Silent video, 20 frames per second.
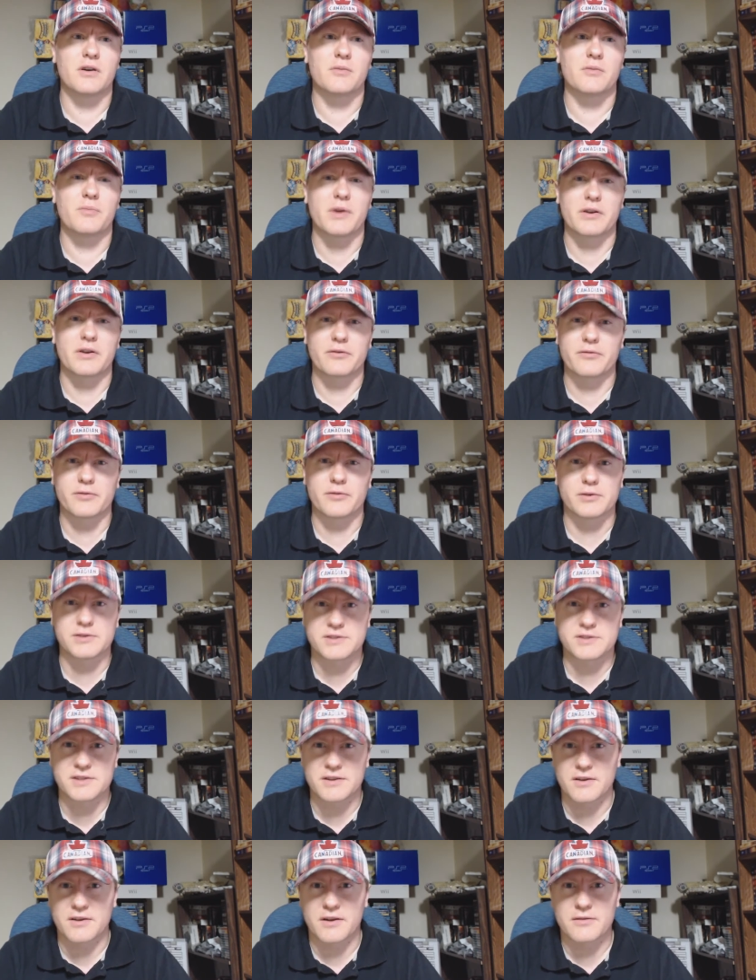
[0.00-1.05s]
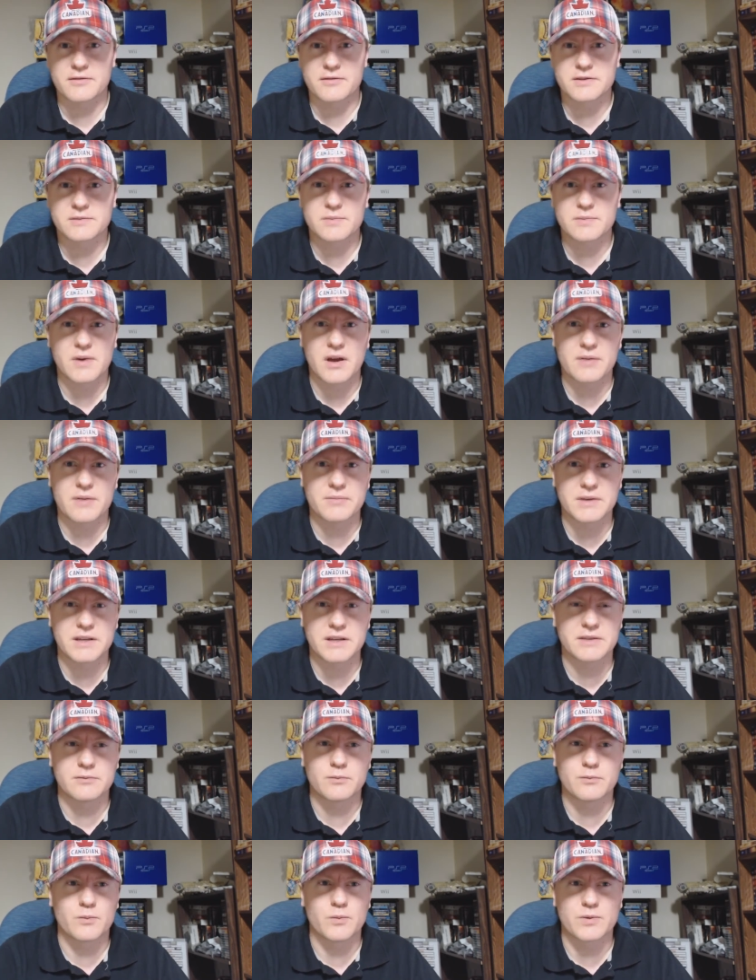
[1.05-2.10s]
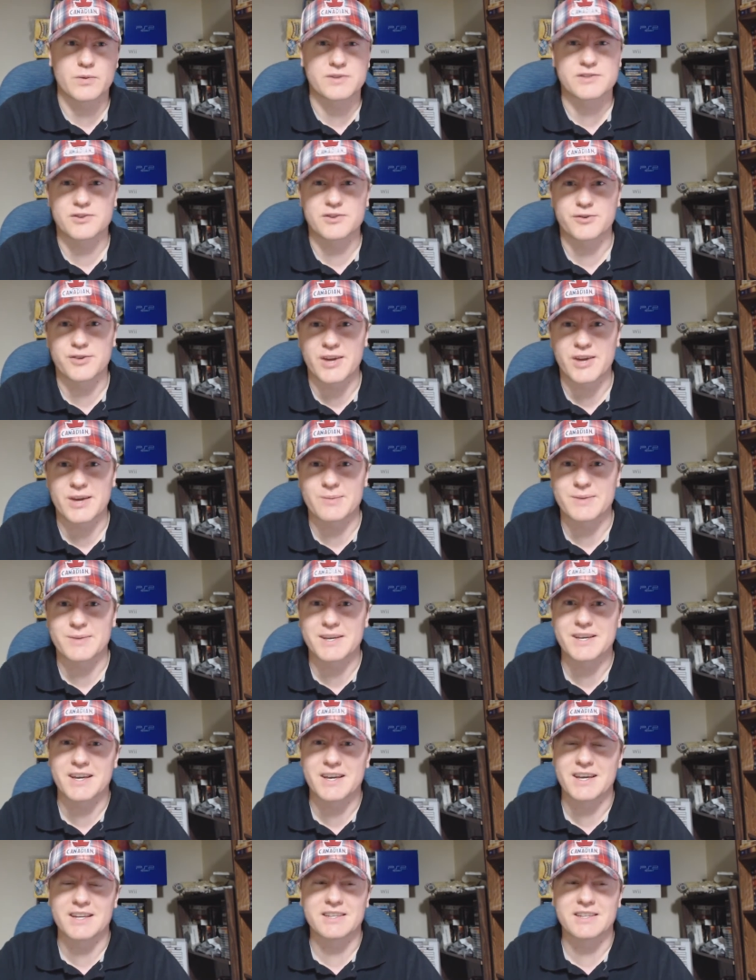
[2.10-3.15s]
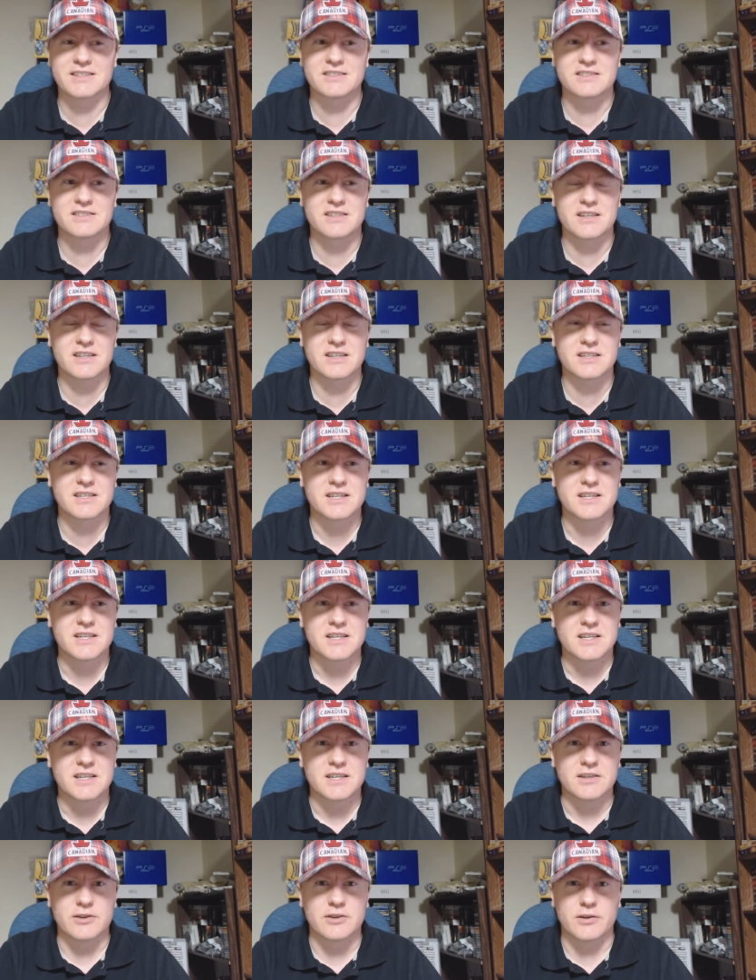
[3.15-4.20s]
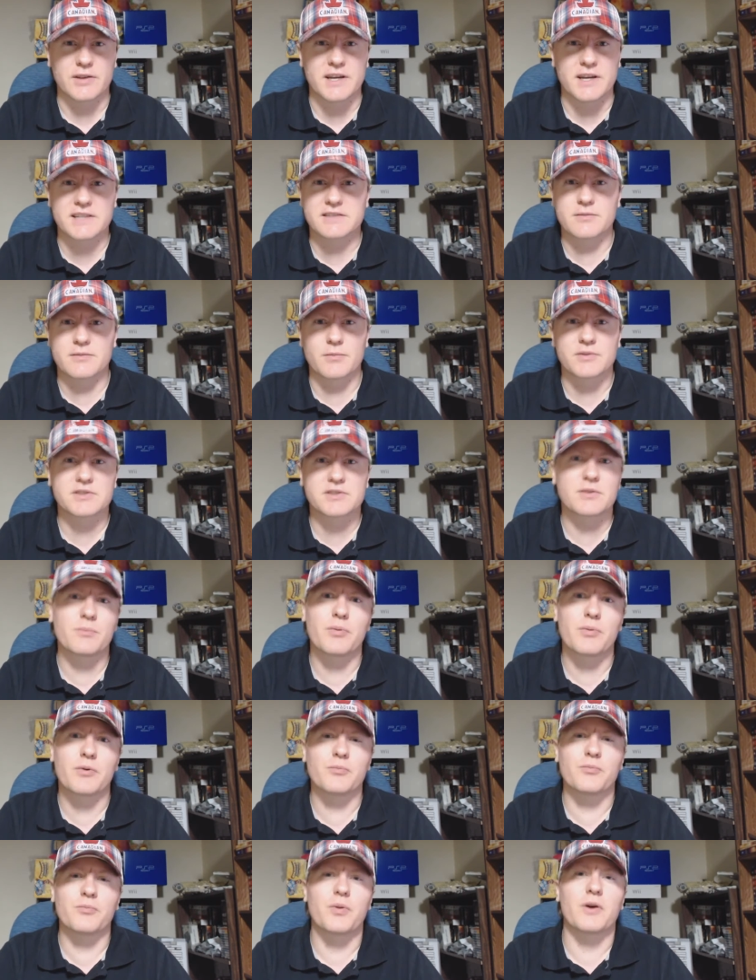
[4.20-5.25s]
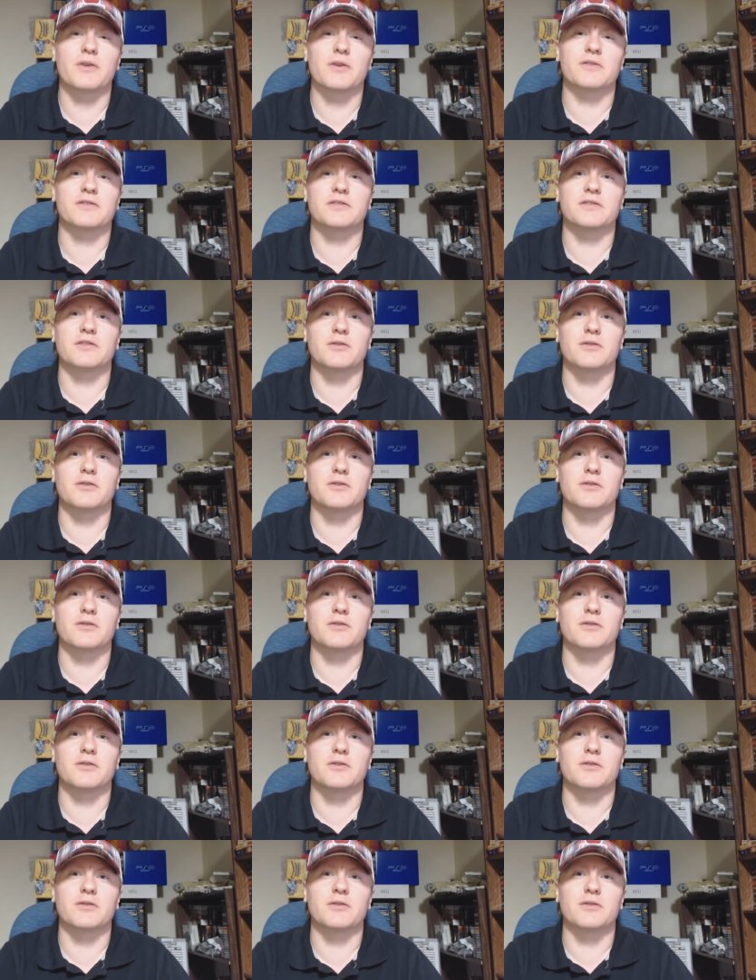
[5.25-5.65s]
uh, better footage than others, but I mean, we're still gaming, and uh, you know, that's the most important part.